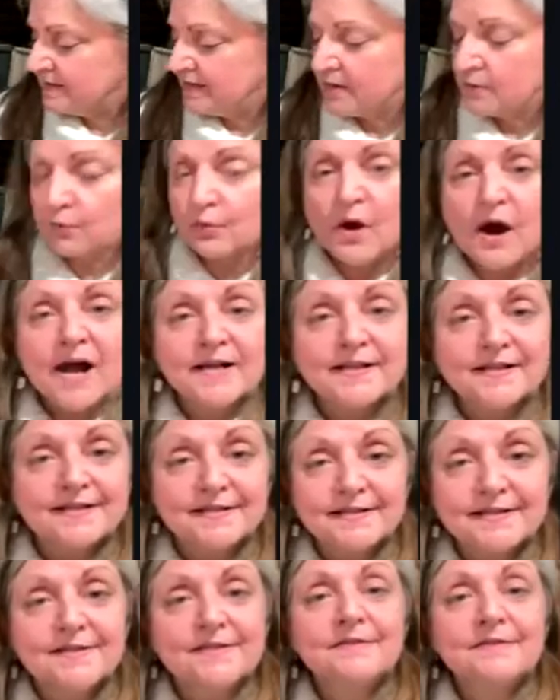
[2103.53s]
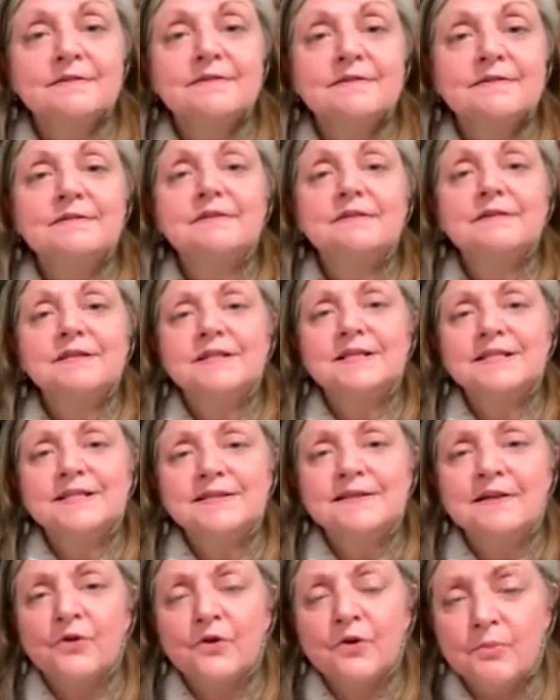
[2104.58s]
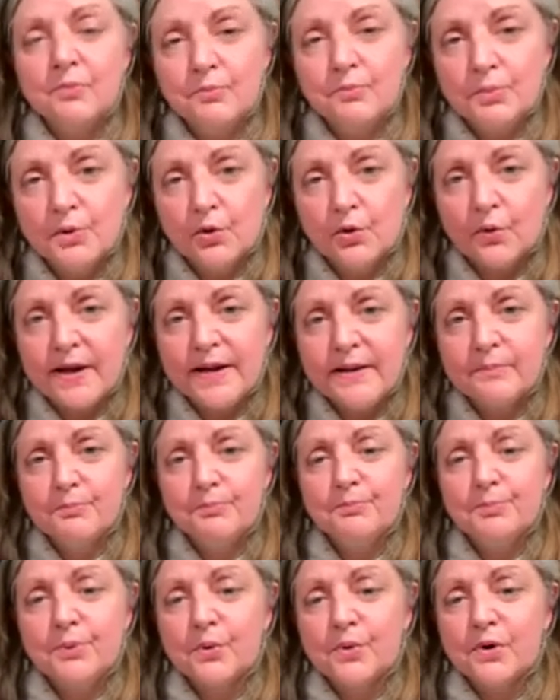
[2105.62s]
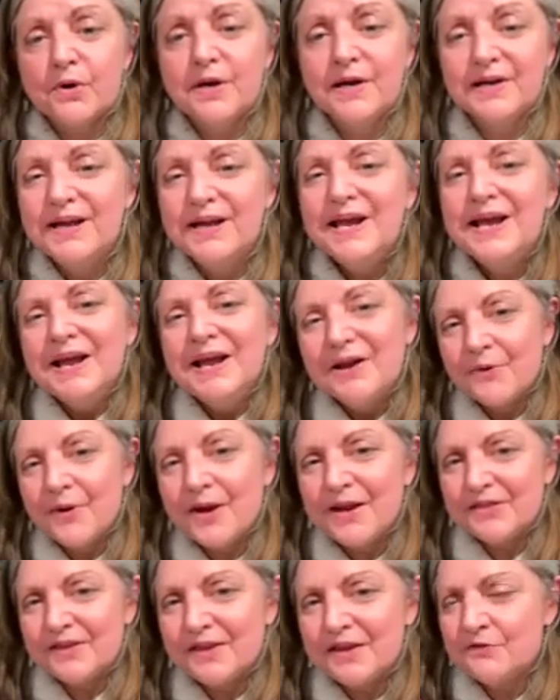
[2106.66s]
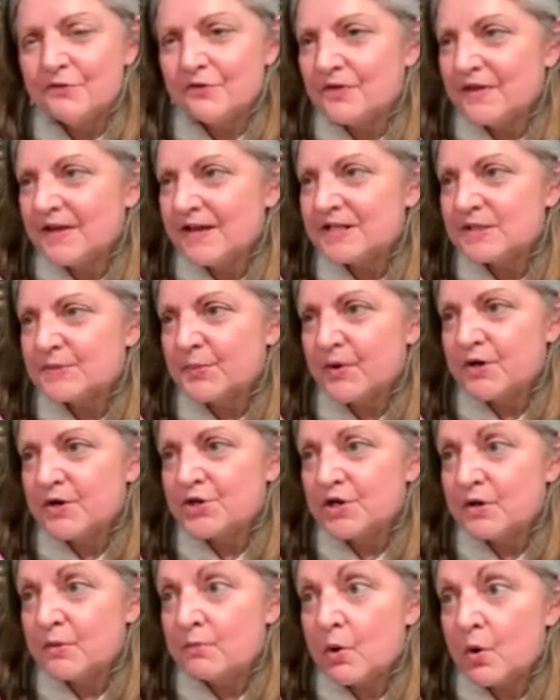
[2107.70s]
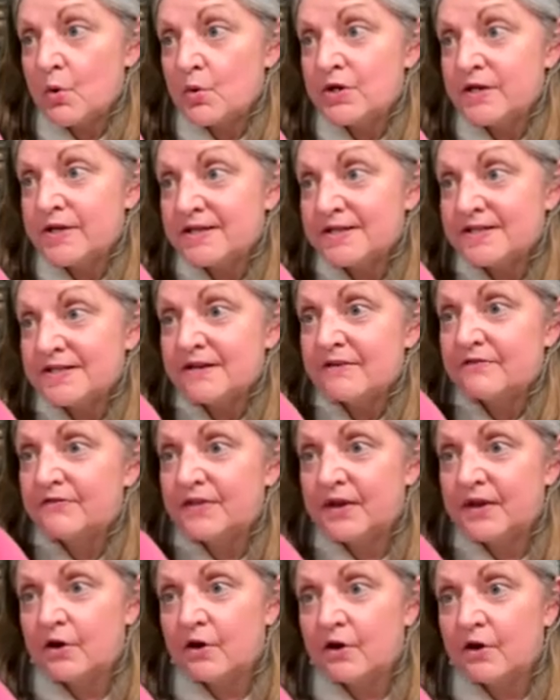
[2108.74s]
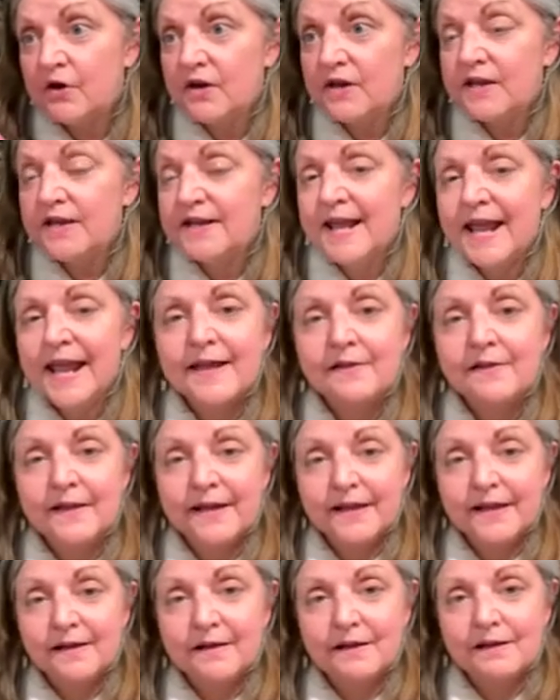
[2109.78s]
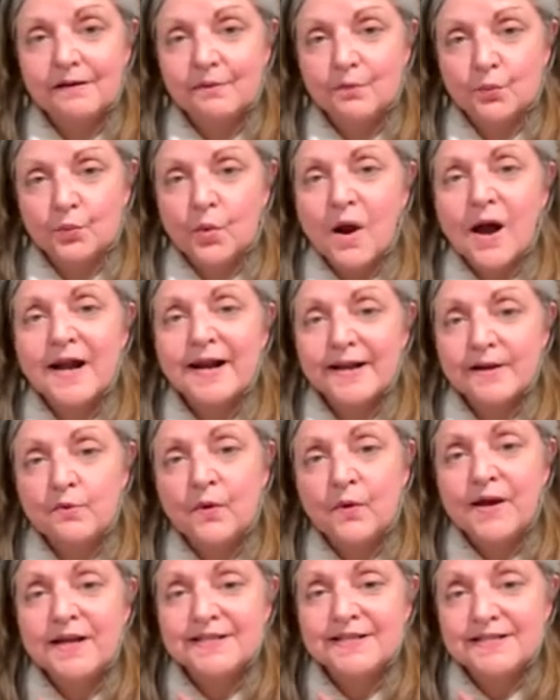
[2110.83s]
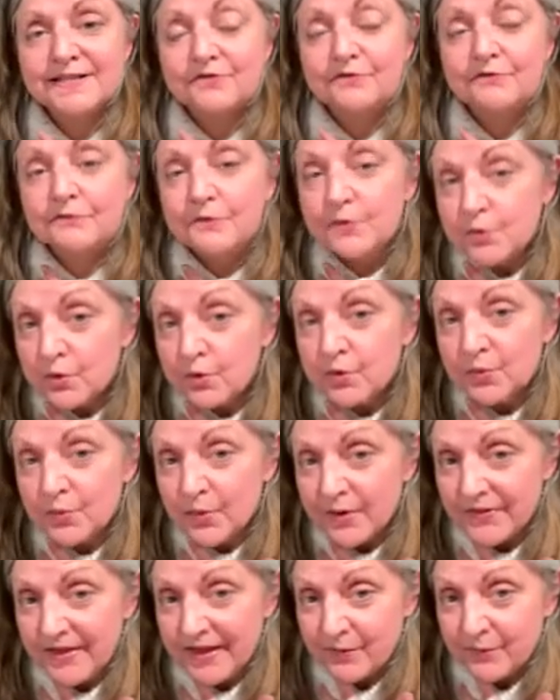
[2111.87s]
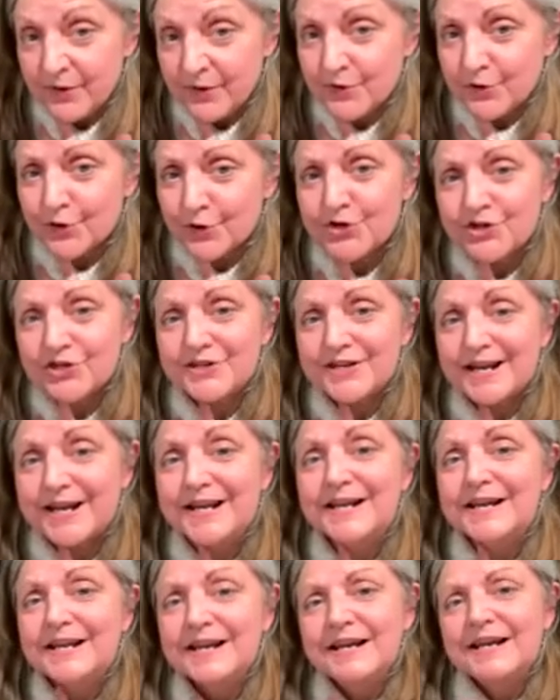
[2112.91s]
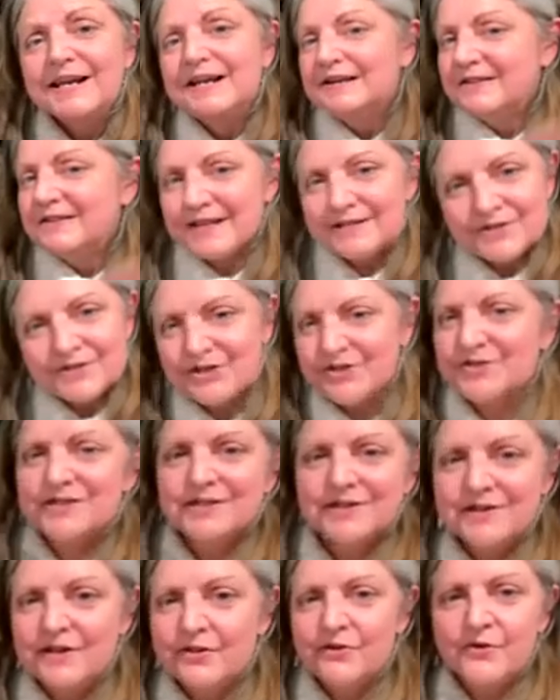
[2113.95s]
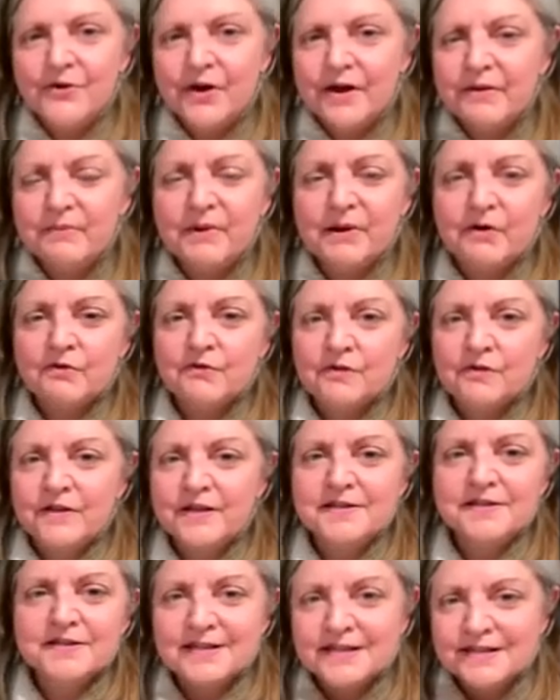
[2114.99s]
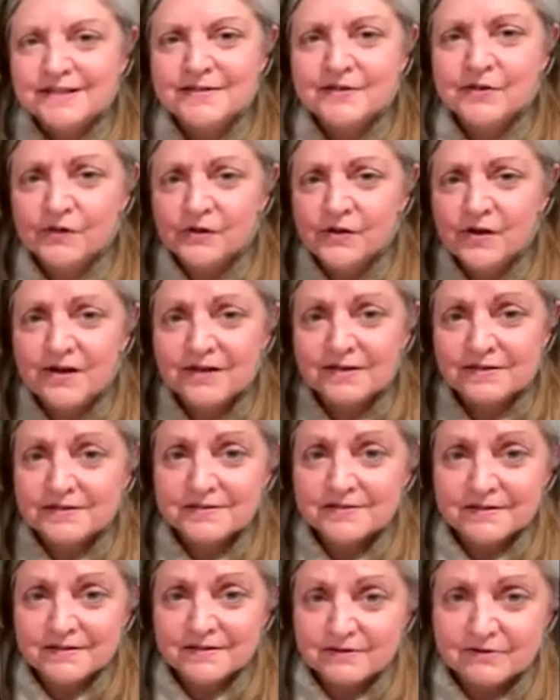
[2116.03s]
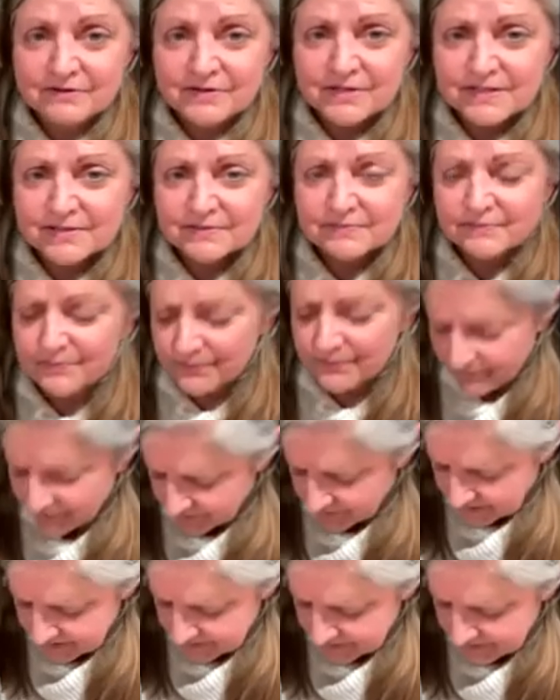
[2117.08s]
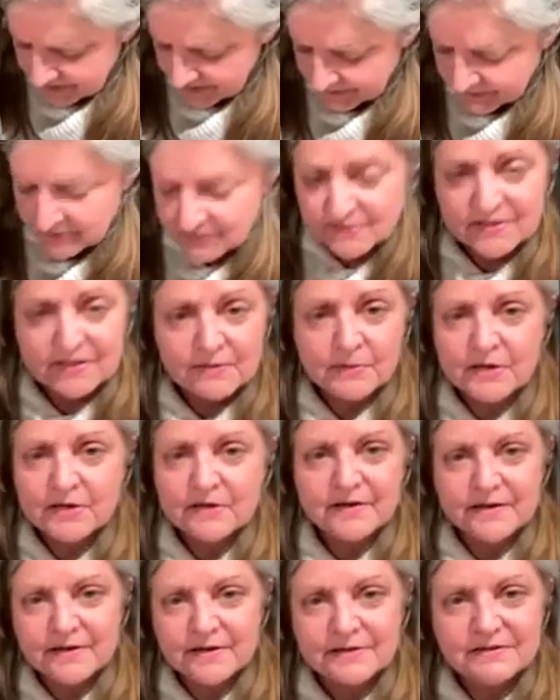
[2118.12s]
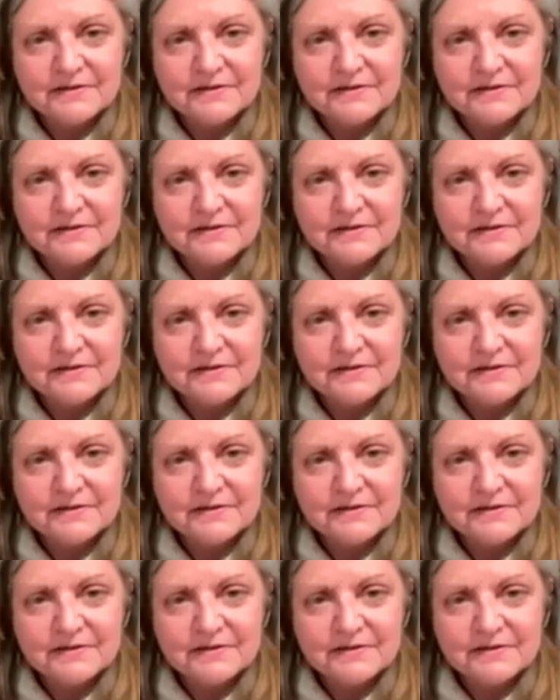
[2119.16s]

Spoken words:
it rots. And it's another great great thing for the aspiration pneumonia is that if they're inhaling rotting rancid food when they regurgitate, that's just another nightmare for the insides of the lungs. You know, it's septicemia and